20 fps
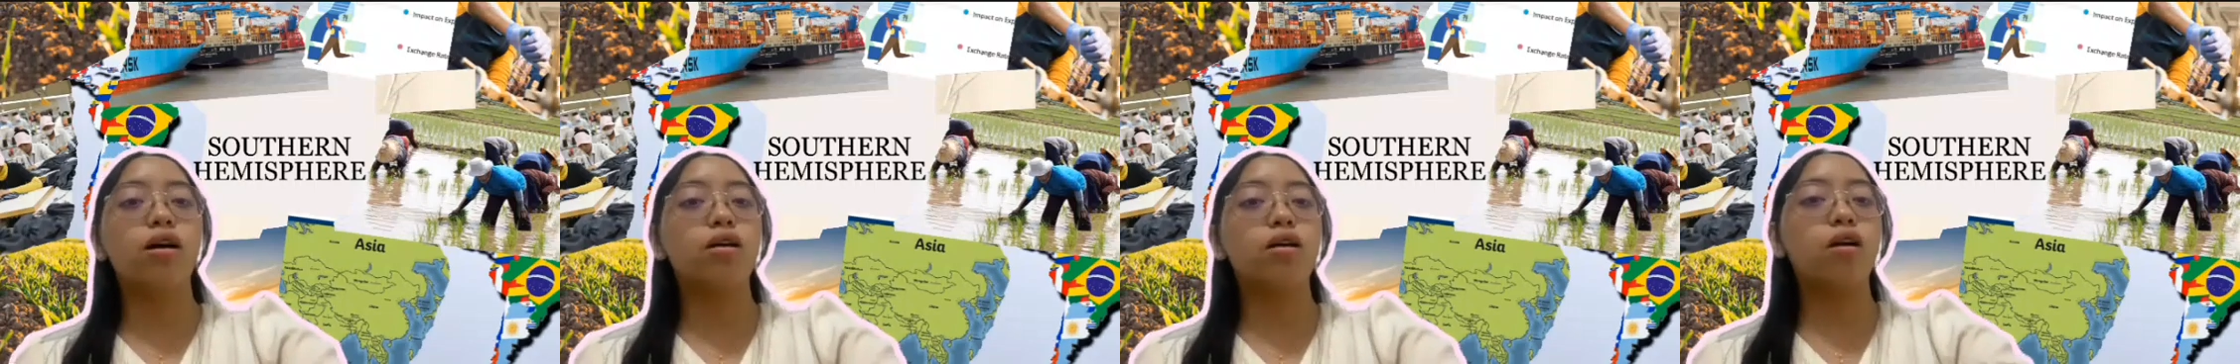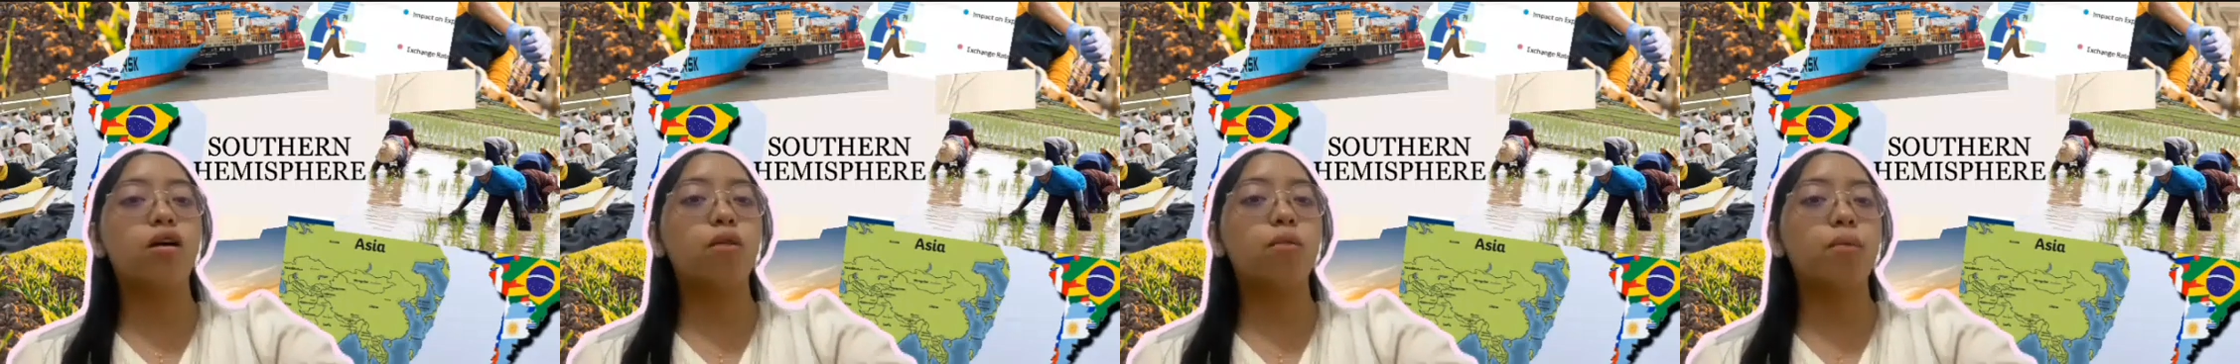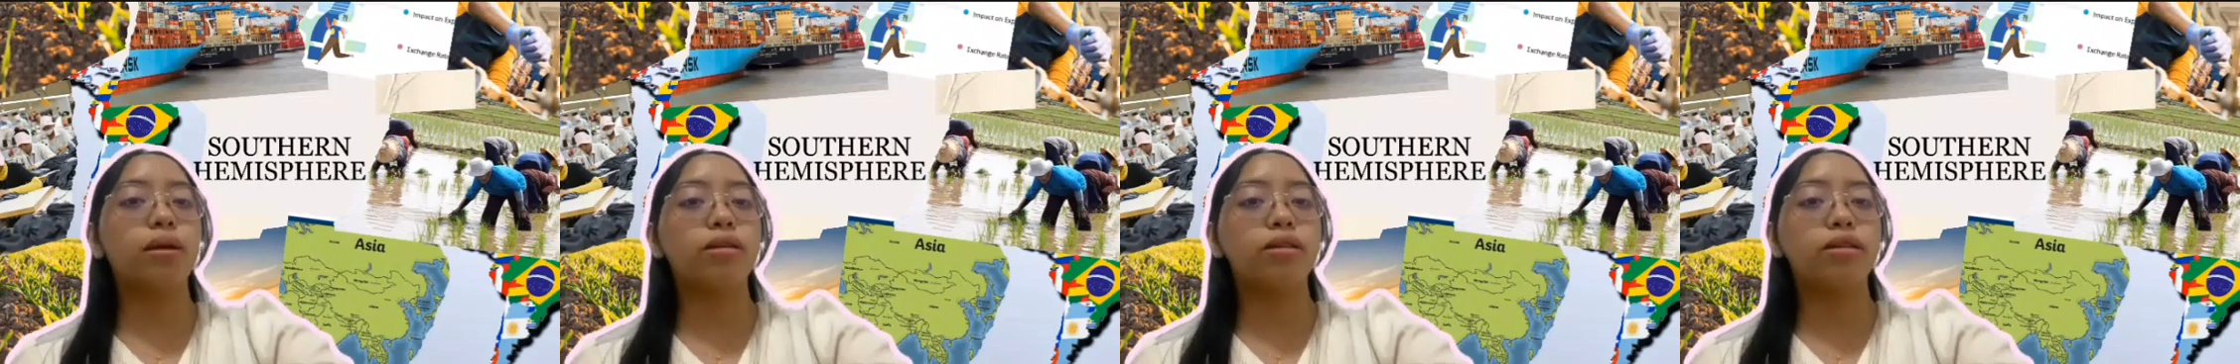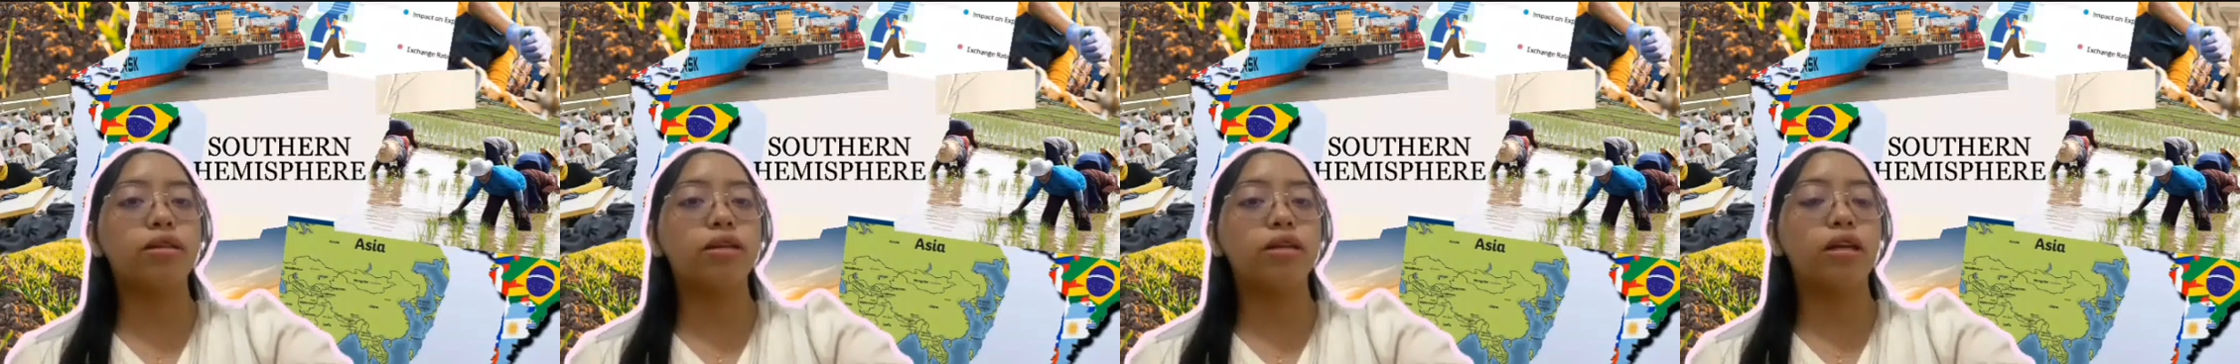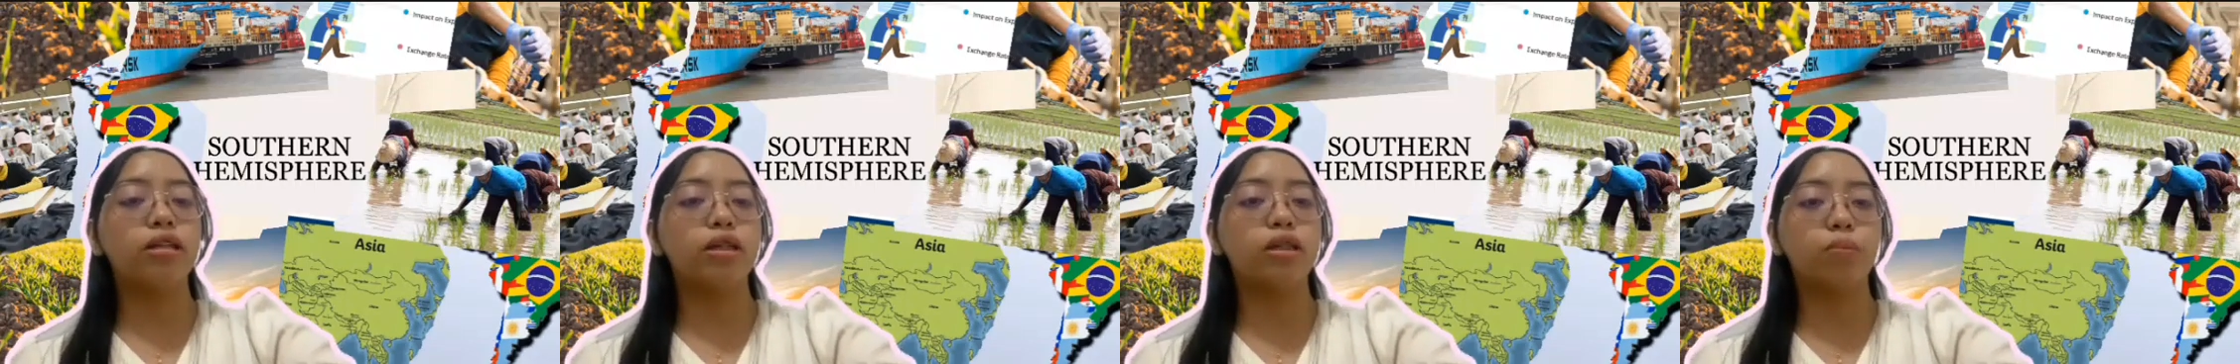raw
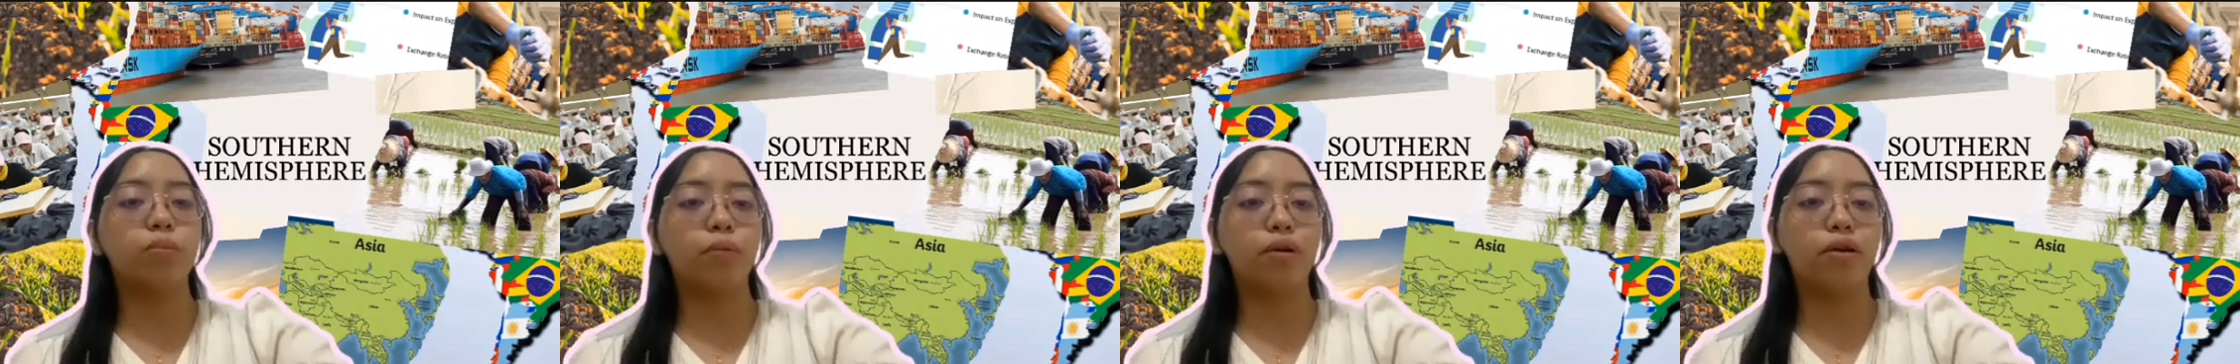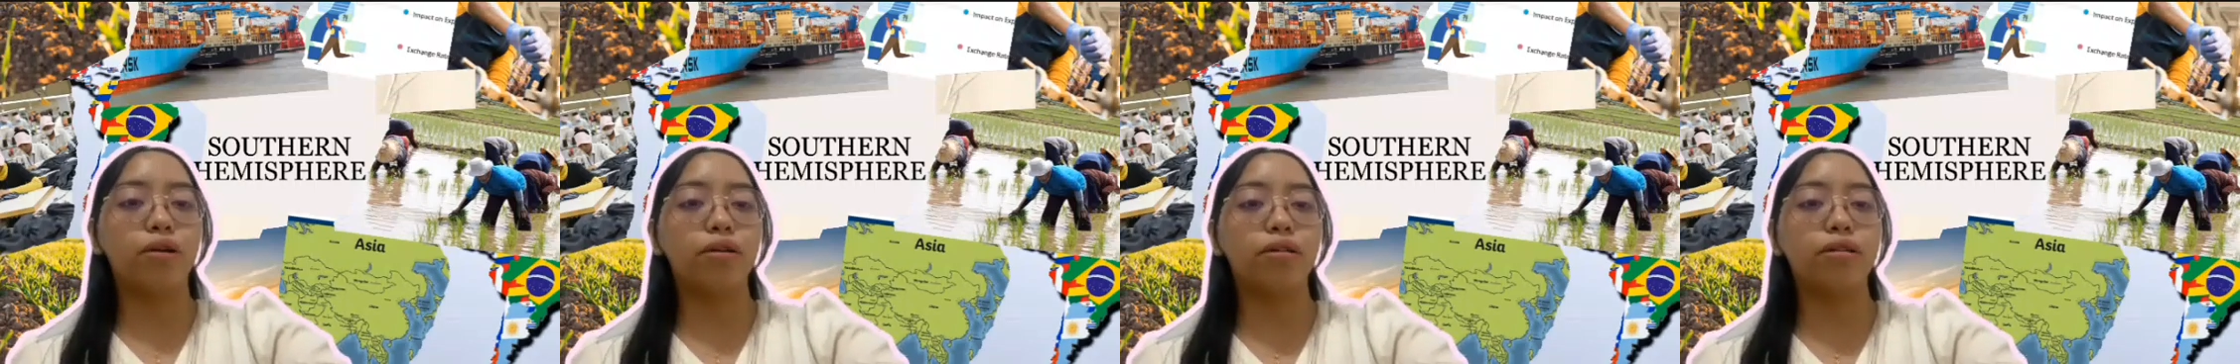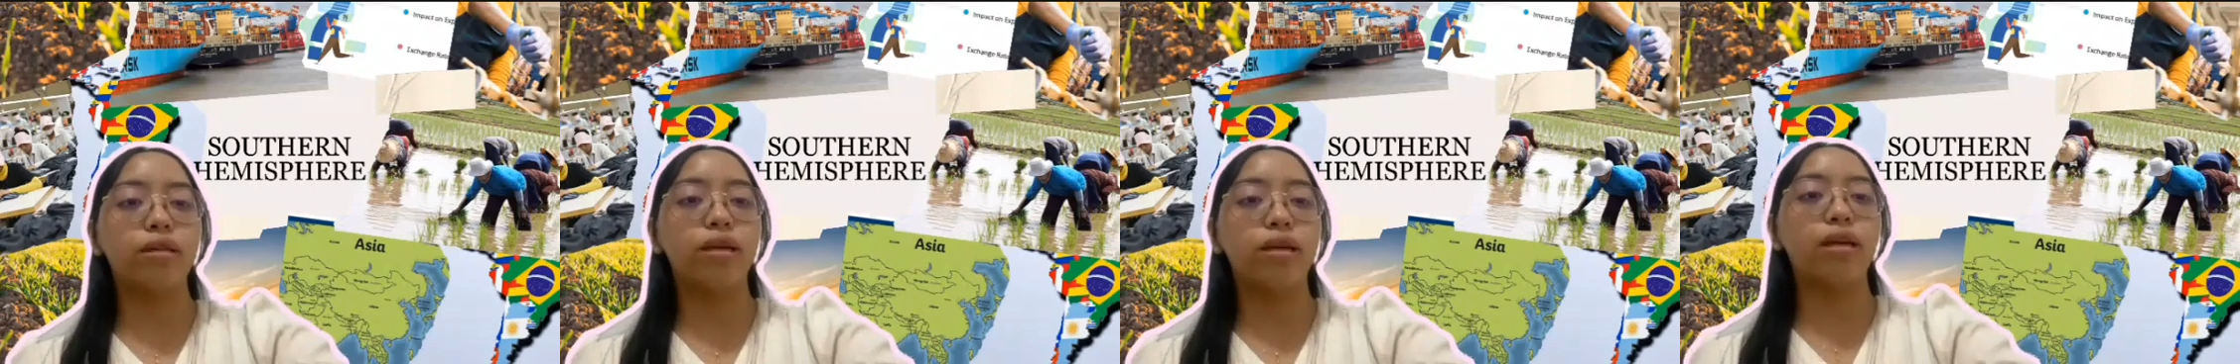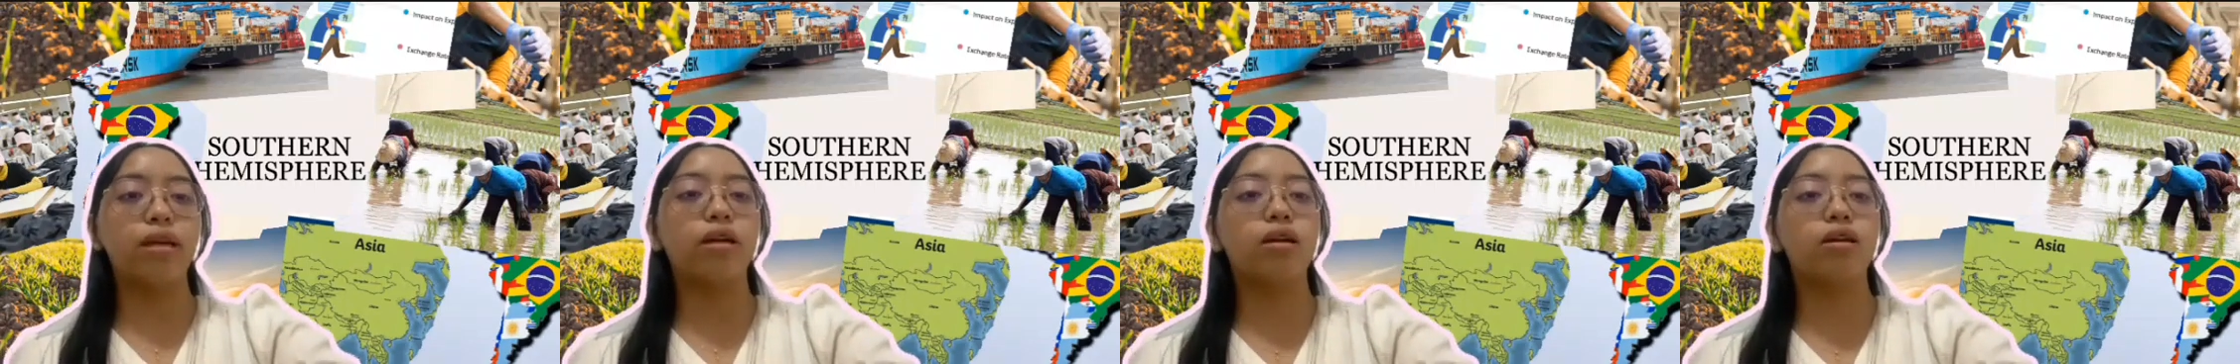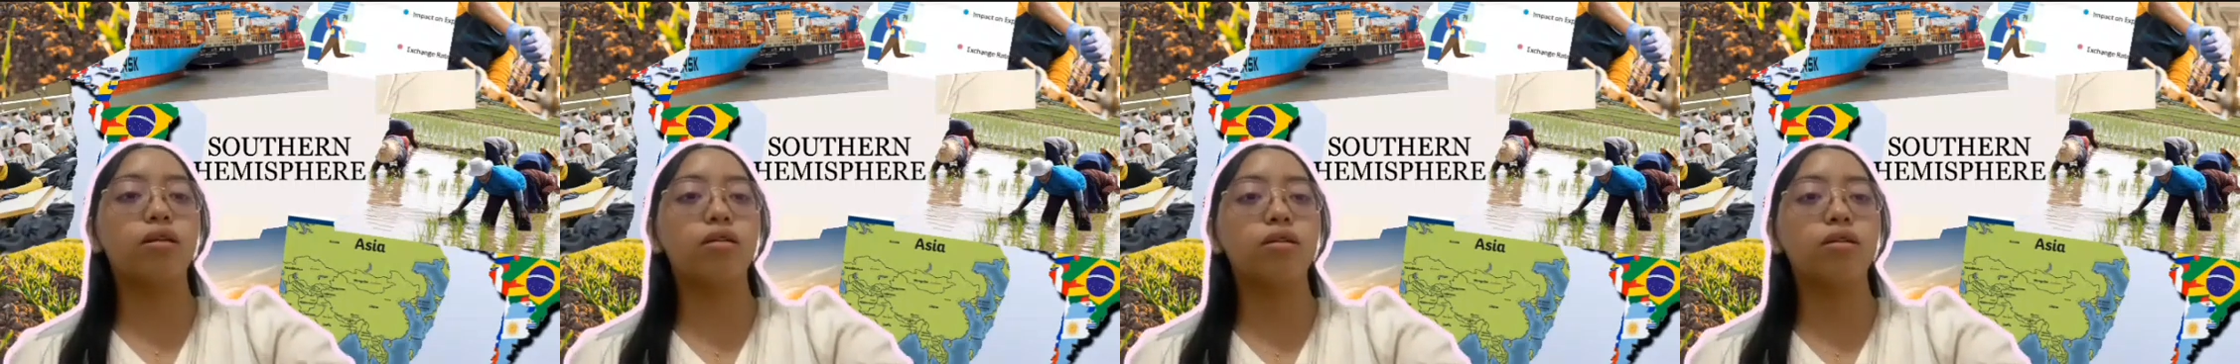material exports, and